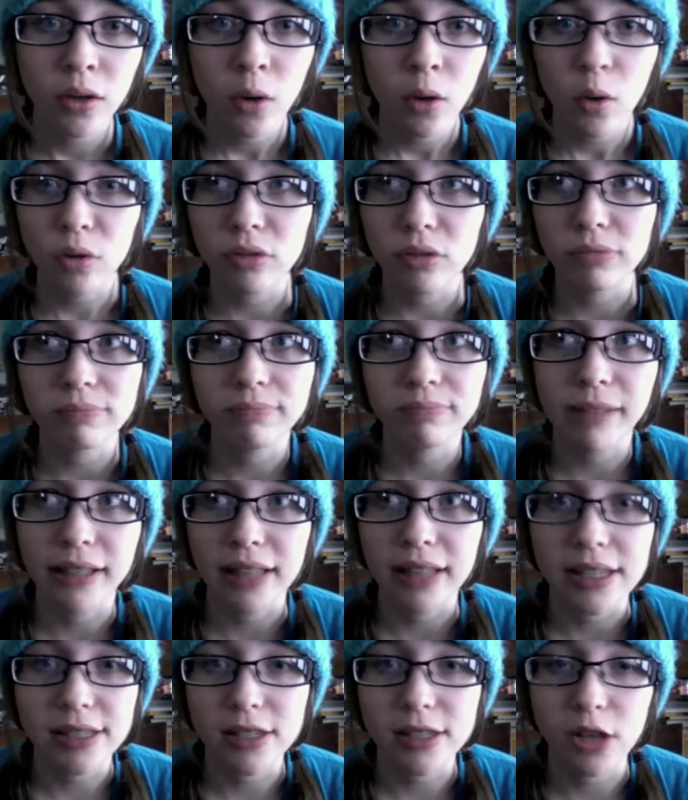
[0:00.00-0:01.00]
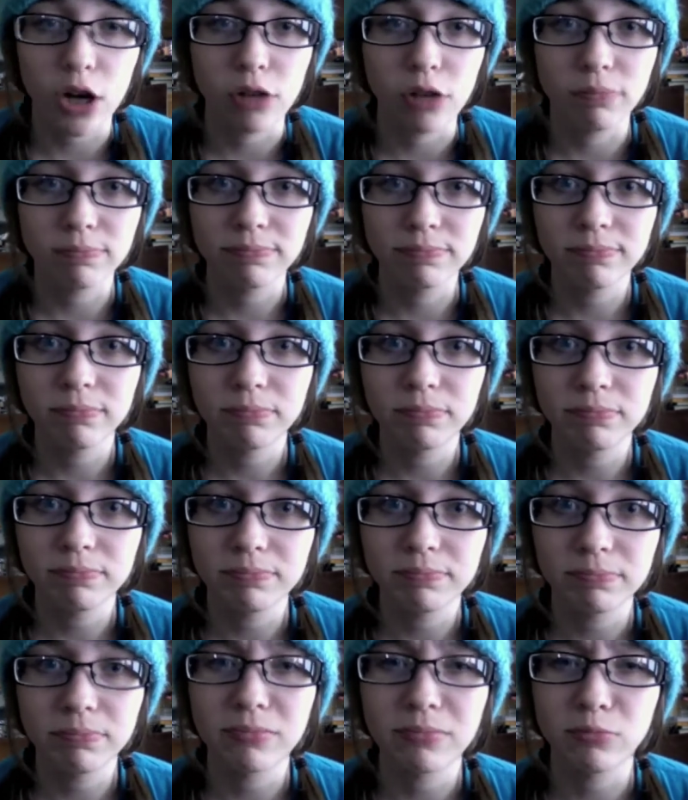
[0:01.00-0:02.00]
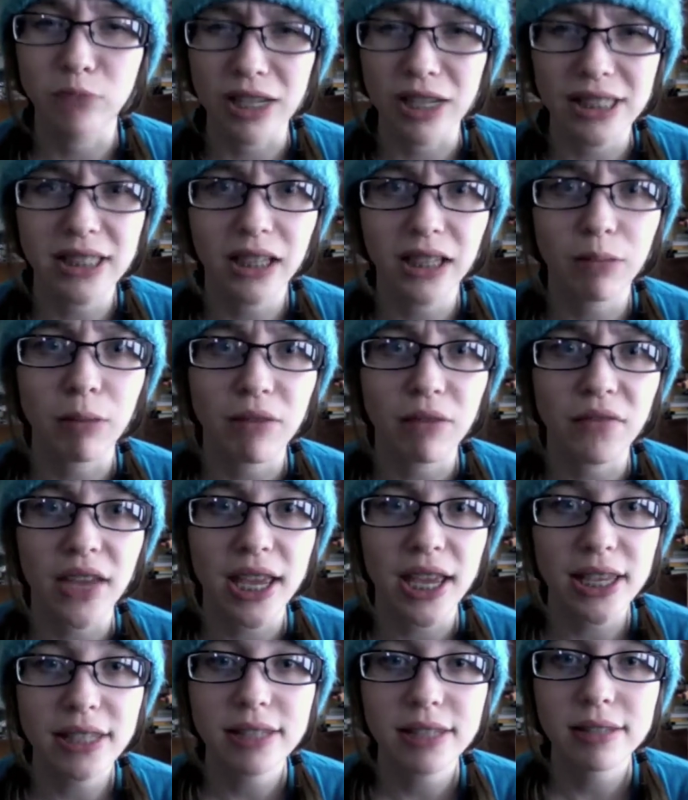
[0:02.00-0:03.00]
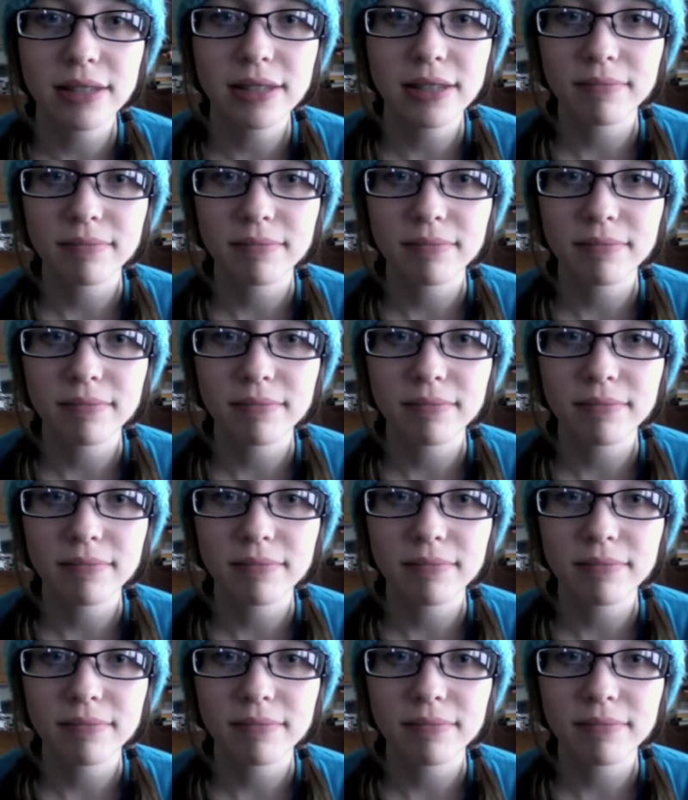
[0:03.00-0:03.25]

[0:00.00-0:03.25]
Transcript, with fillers: or my glasses are resting on my face.